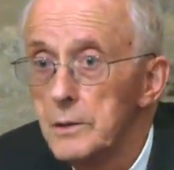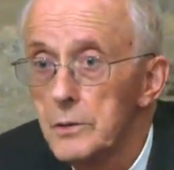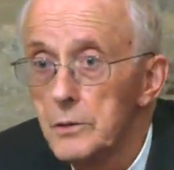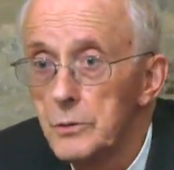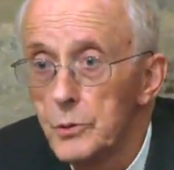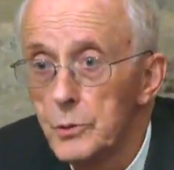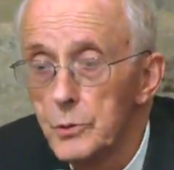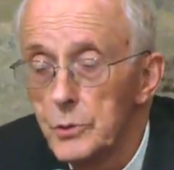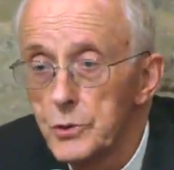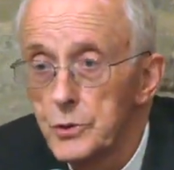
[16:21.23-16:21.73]

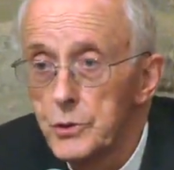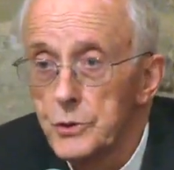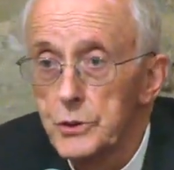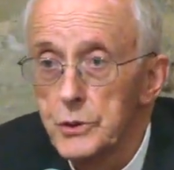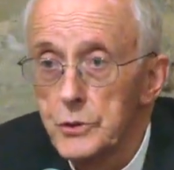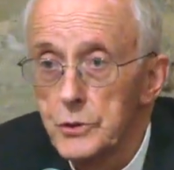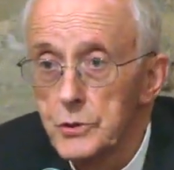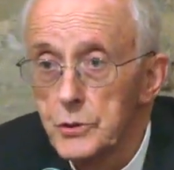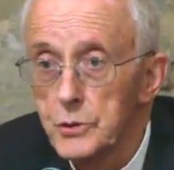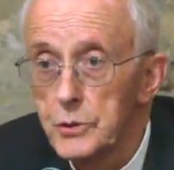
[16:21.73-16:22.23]
Lord
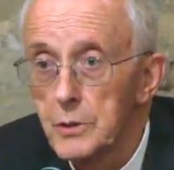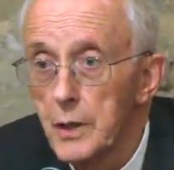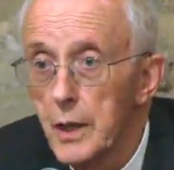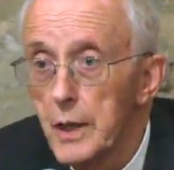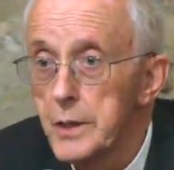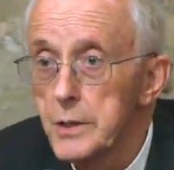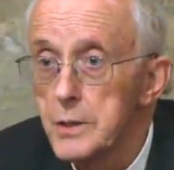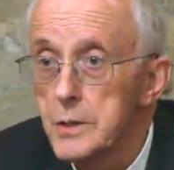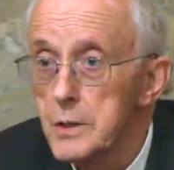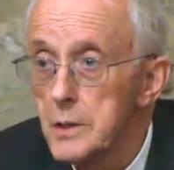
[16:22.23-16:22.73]
Jesus
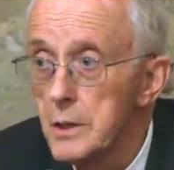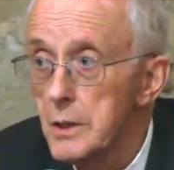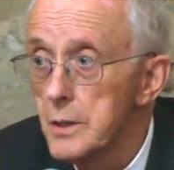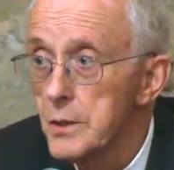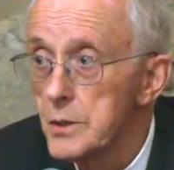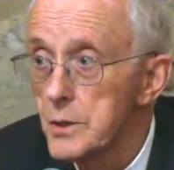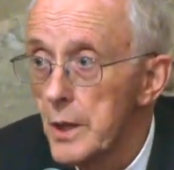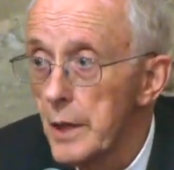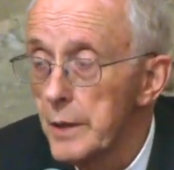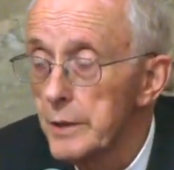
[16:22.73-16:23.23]
Christ,
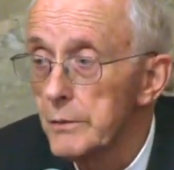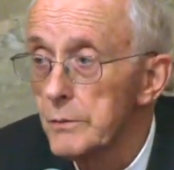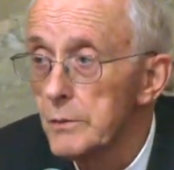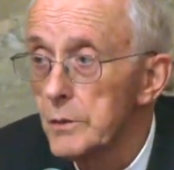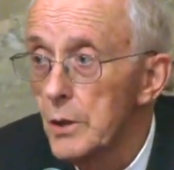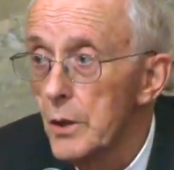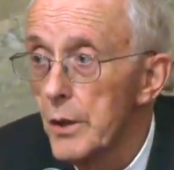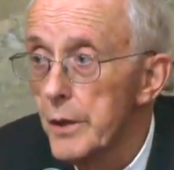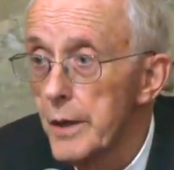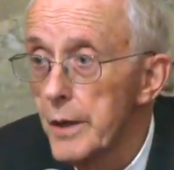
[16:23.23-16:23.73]
Son of
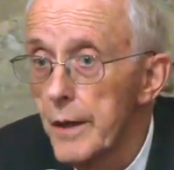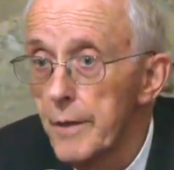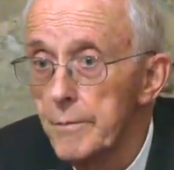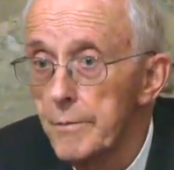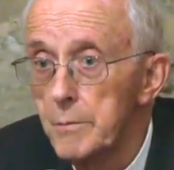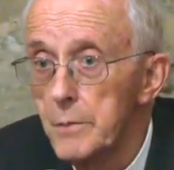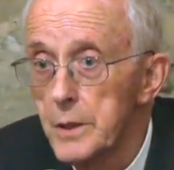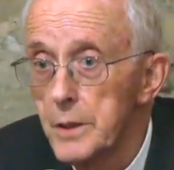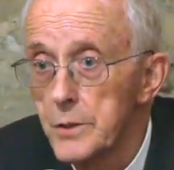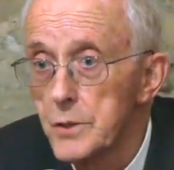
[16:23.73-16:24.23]
God,
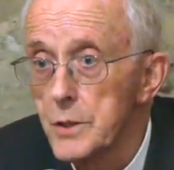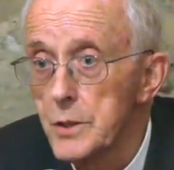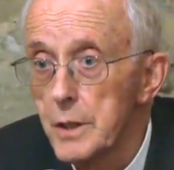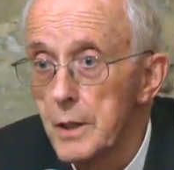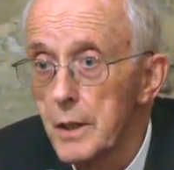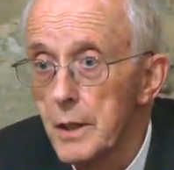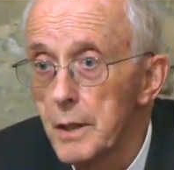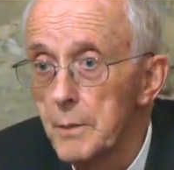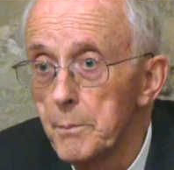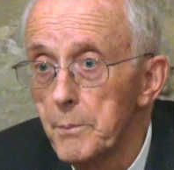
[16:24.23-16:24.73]
have
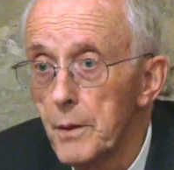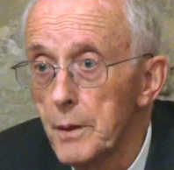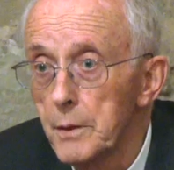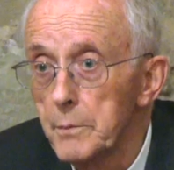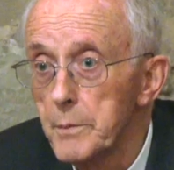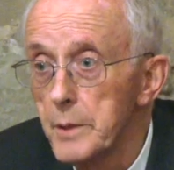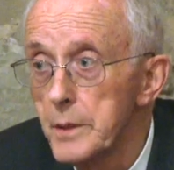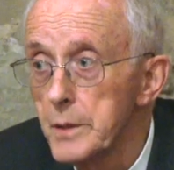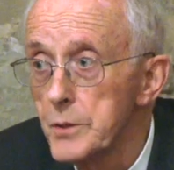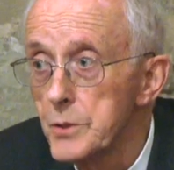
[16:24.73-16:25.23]
mercy
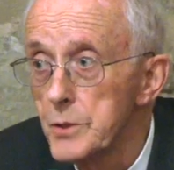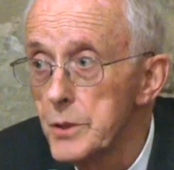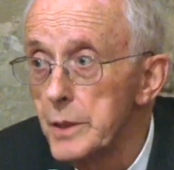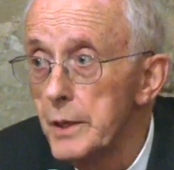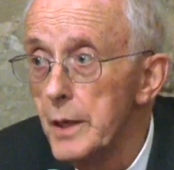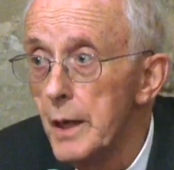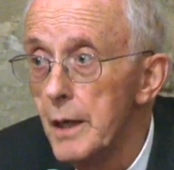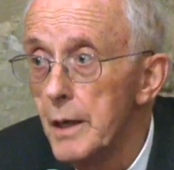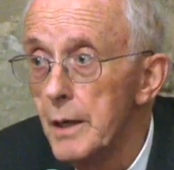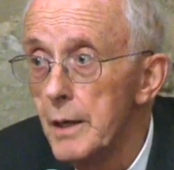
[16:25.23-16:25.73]
upon me, a
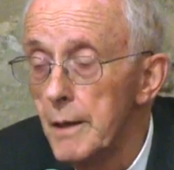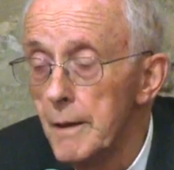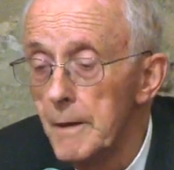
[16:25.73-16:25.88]
sinner.